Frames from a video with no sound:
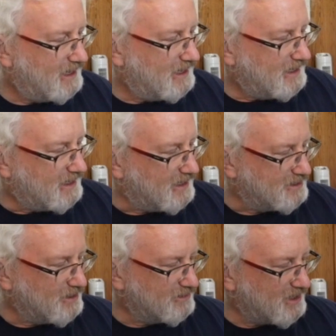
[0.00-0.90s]
Uh,
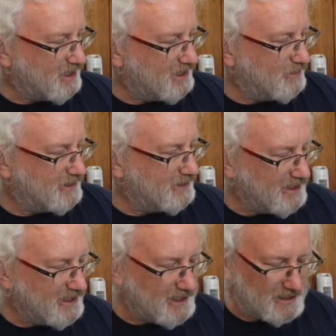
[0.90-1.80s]
so starting with the
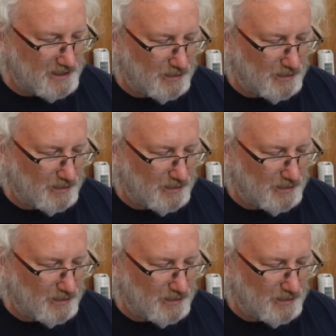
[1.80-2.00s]
least,